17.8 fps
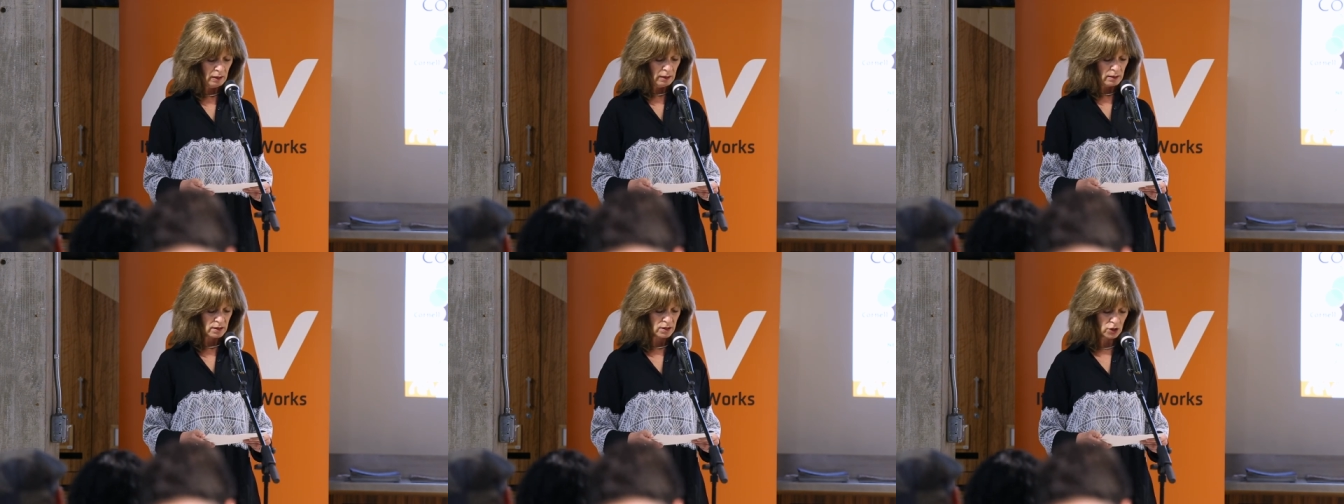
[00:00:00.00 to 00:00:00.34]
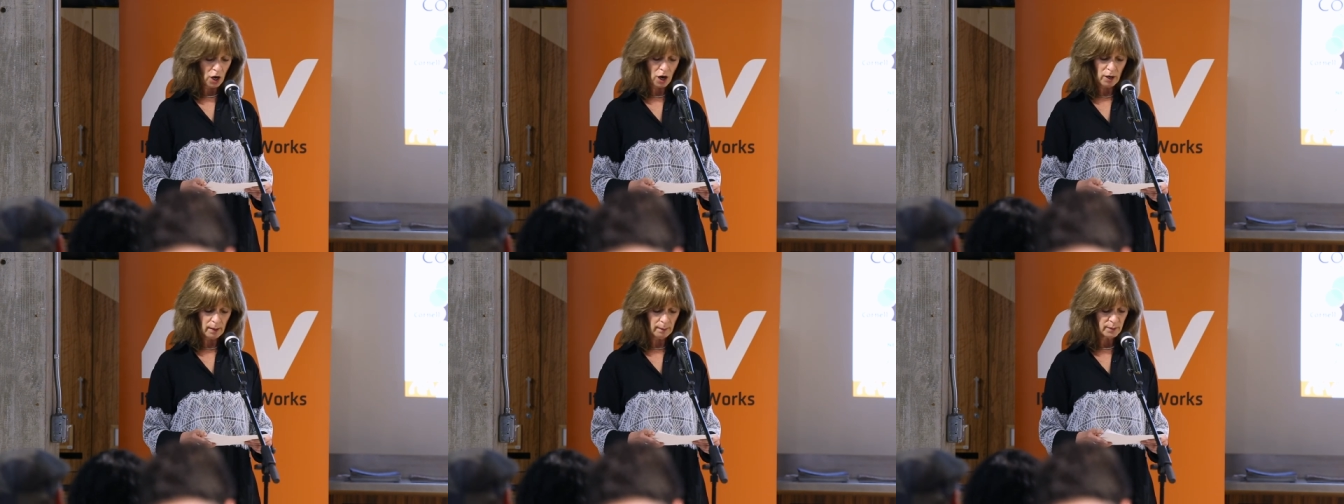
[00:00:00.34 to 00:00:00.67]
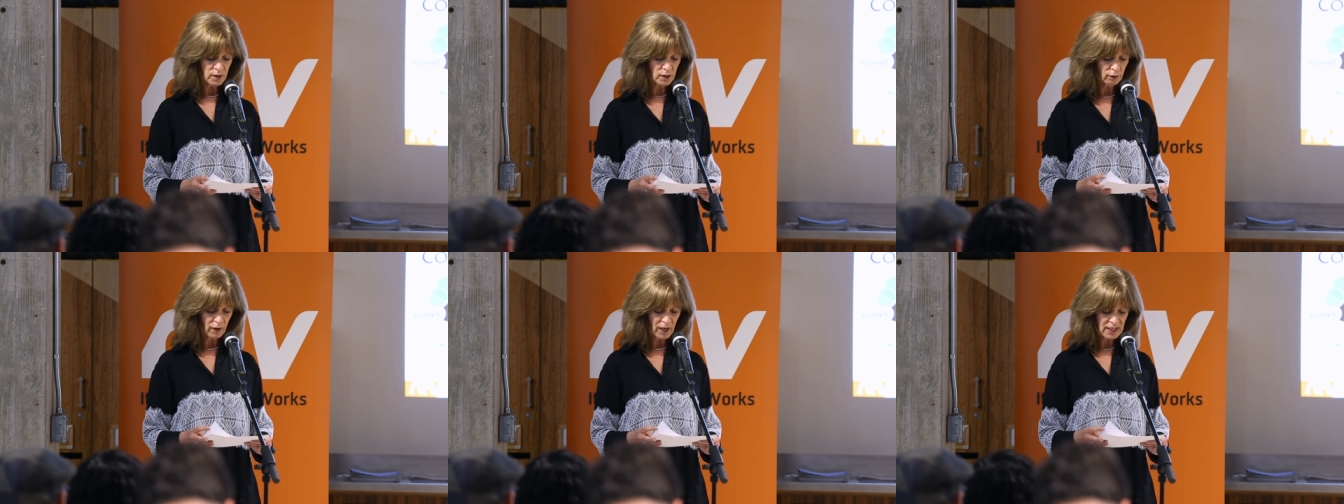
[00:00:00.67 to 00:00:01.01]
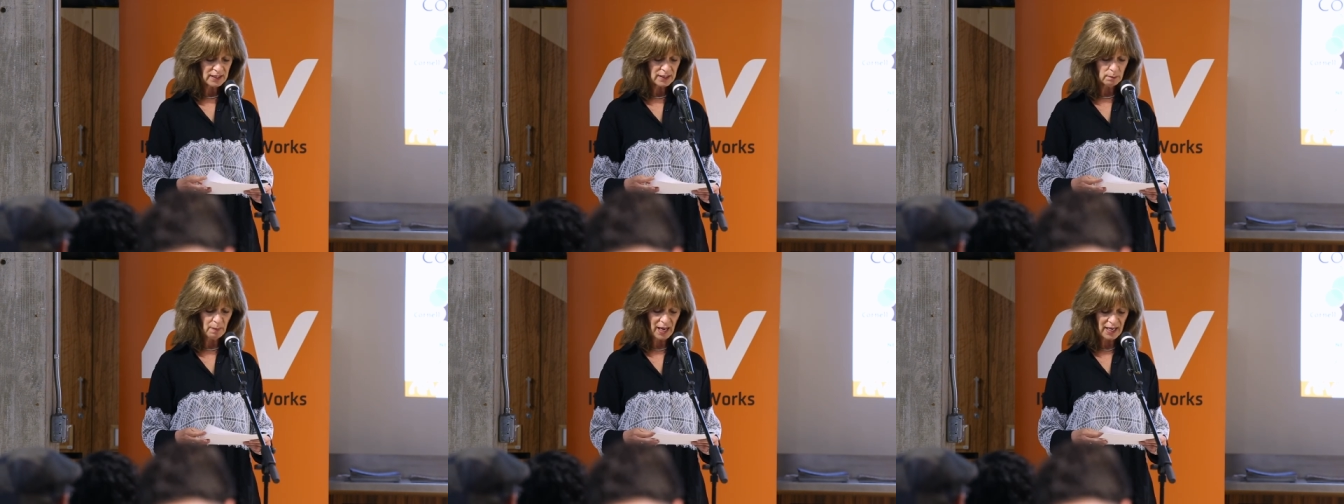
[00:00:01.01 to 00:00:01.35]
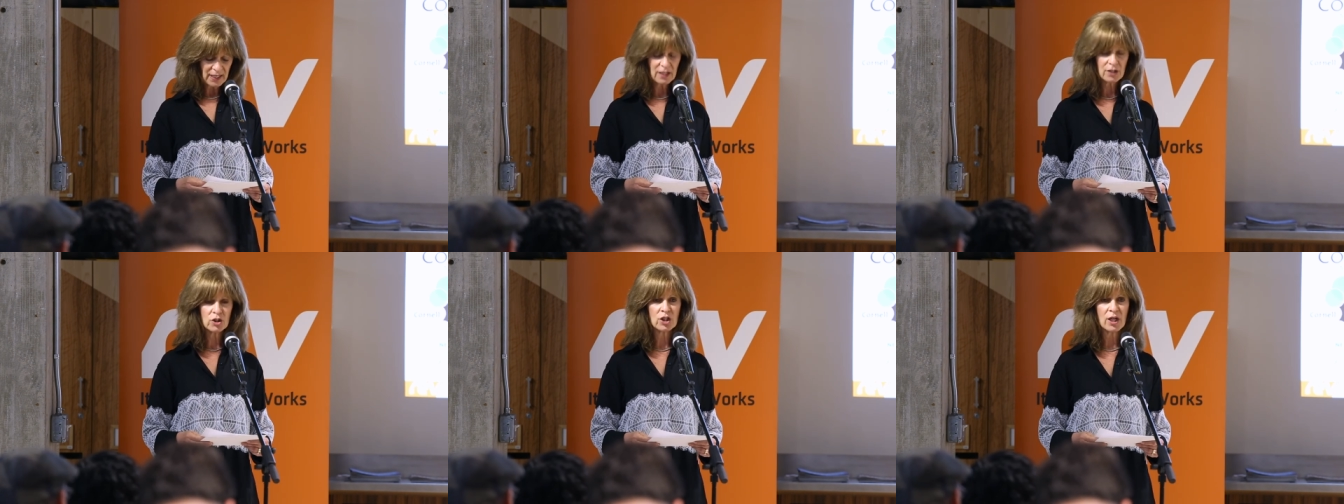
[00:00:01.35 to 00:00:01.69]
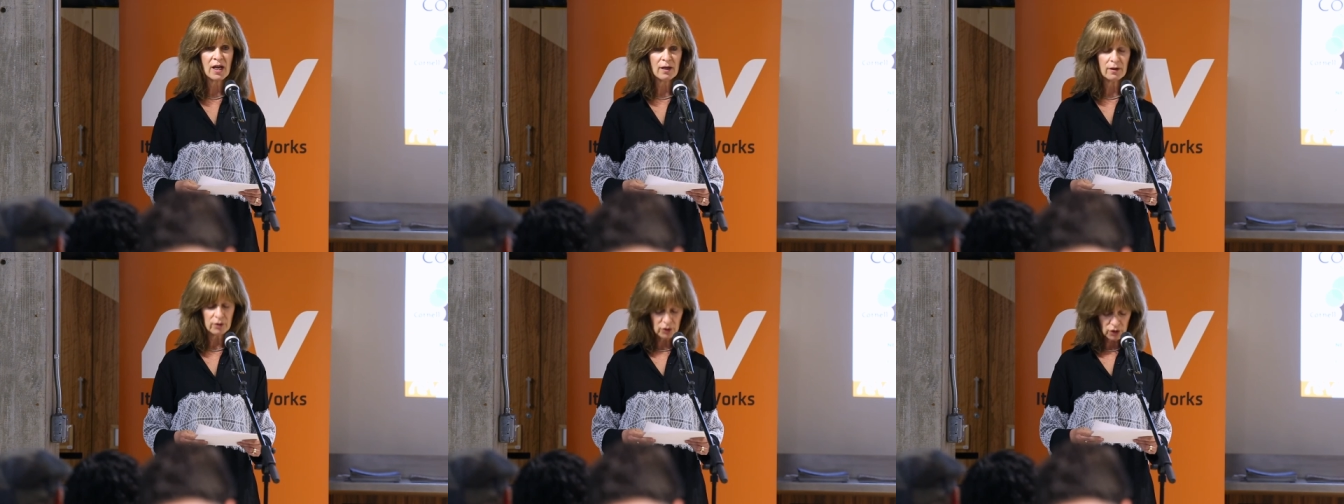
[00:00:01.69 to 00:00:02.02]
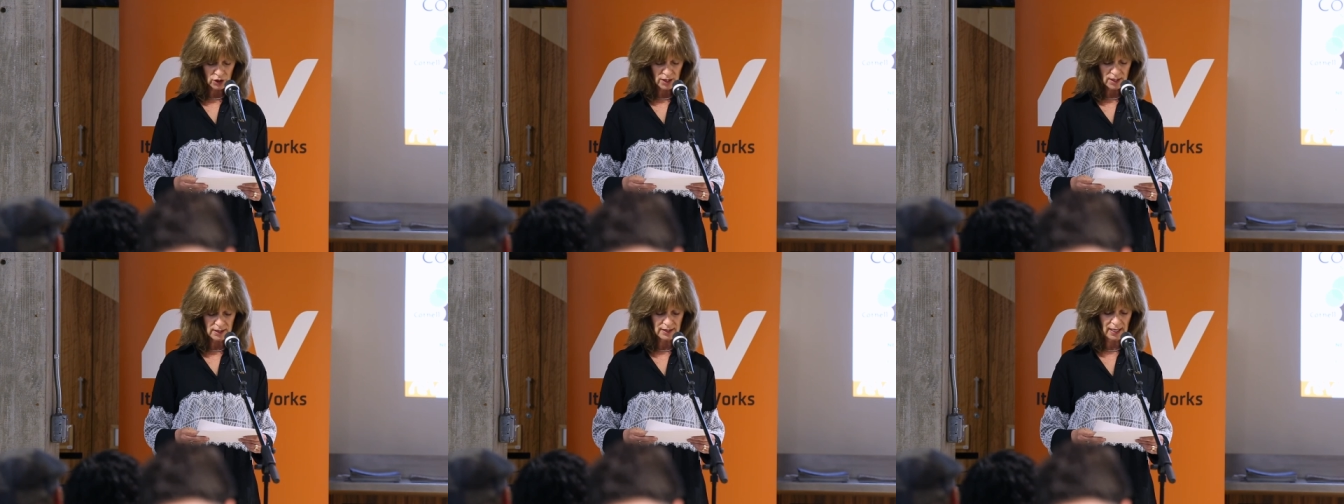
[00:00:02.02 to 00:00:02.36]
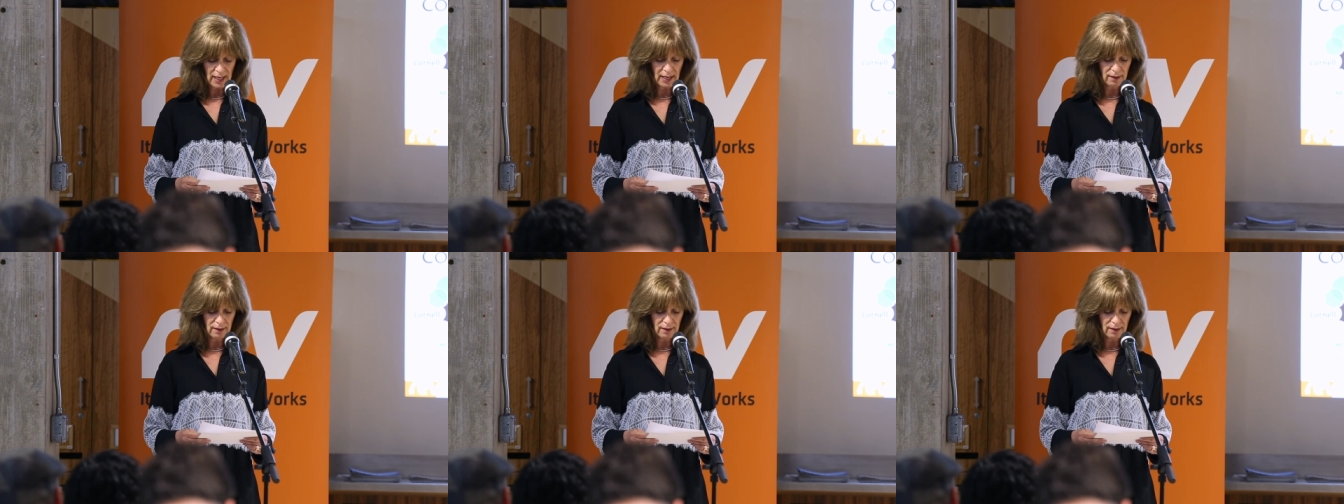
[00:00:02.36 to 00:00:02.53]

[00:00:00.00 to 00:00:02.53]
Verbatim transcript: Startups face many challenges,